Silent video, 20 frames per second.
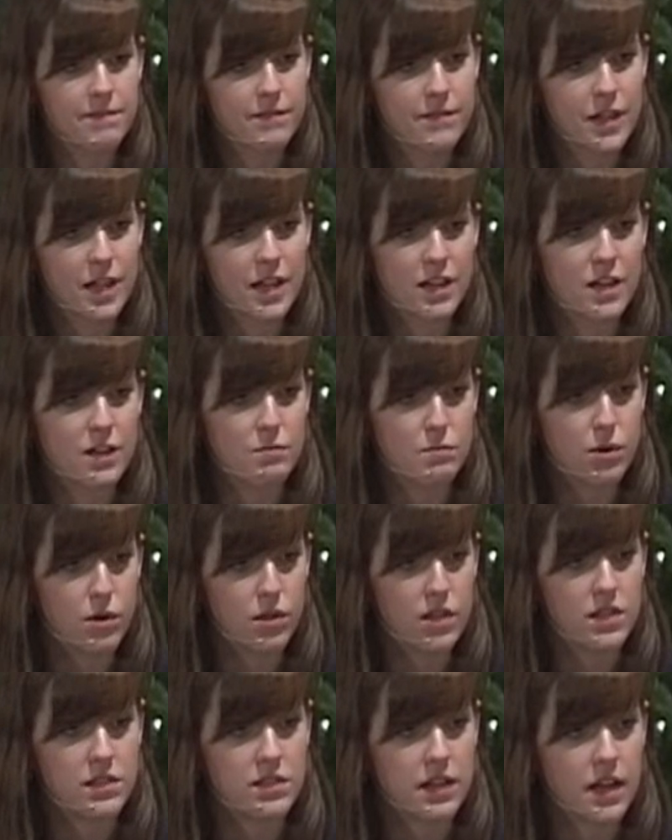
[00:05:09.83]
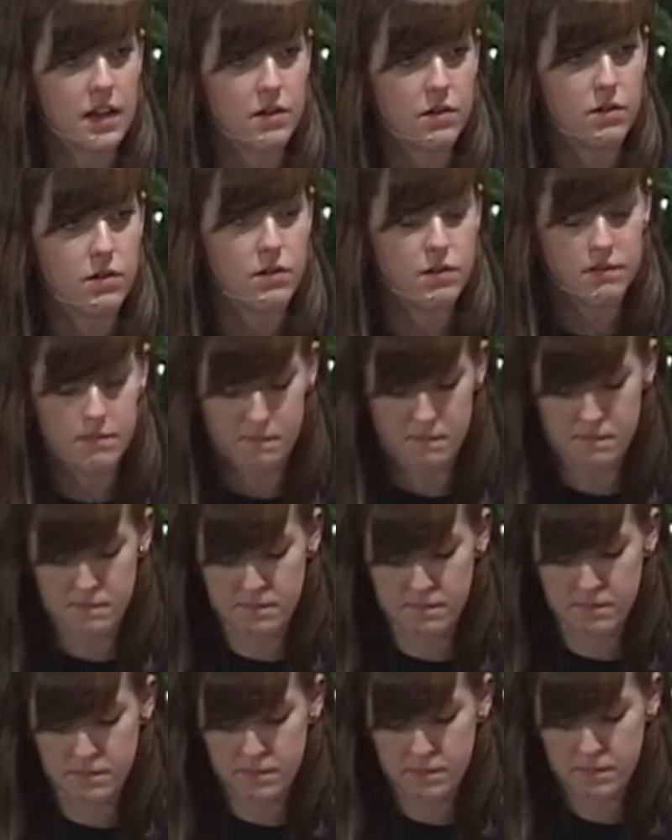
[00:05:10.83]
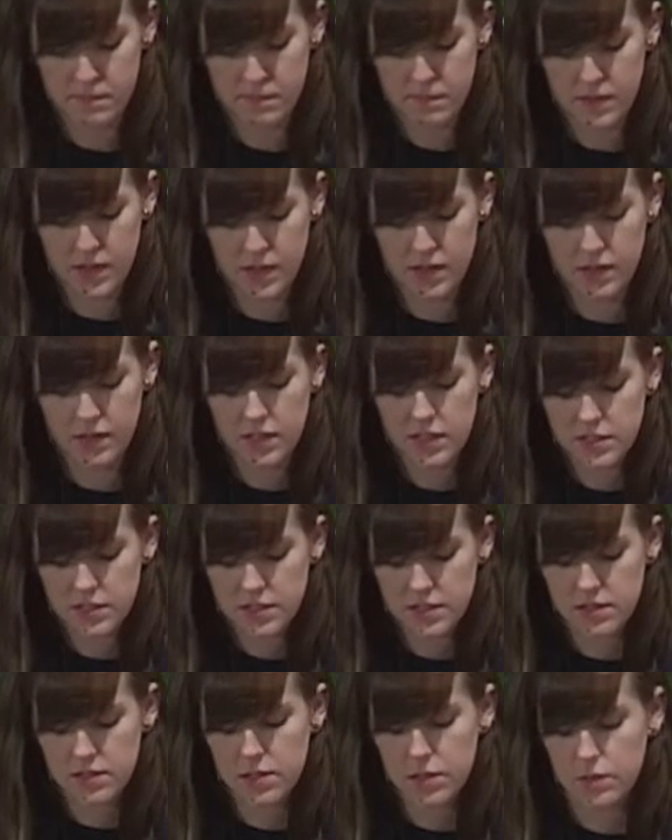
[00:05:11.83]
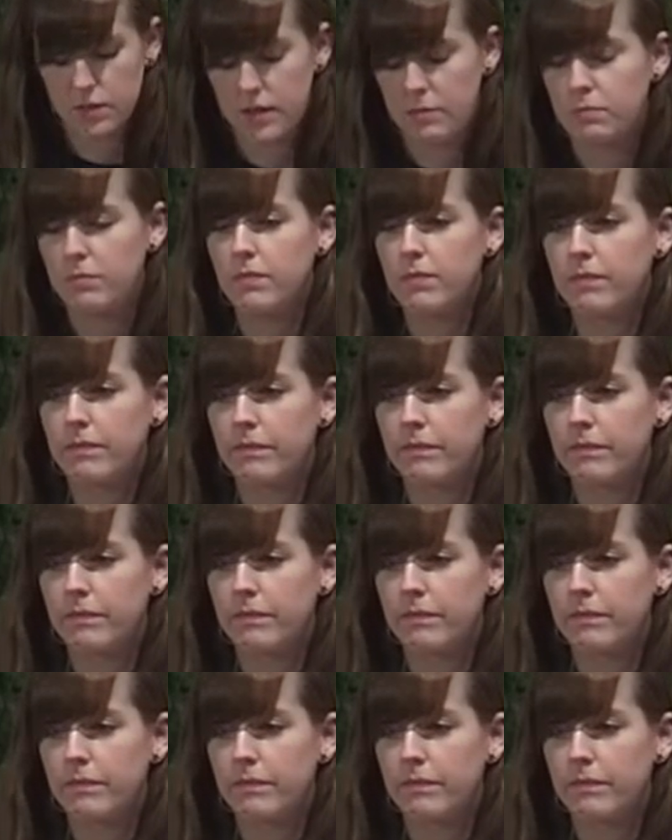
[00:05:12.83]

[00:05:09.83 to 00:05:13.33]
can he pull us out. Listen to him.